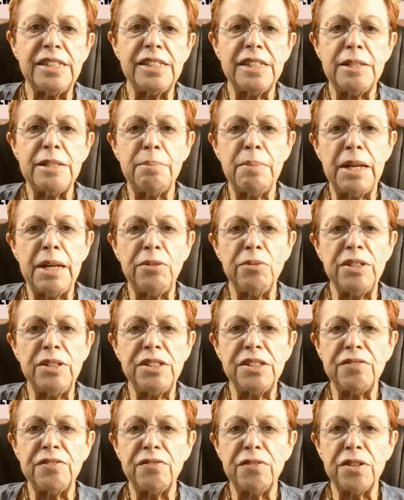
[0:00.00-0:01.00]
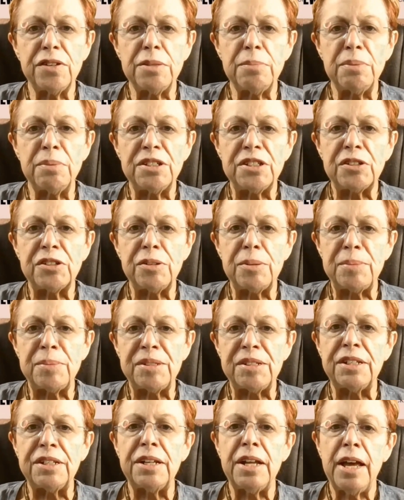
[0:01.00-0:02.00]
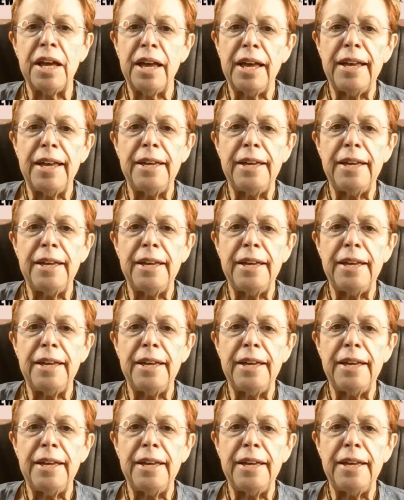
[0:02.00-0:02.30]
isn't the main reason for the prescription,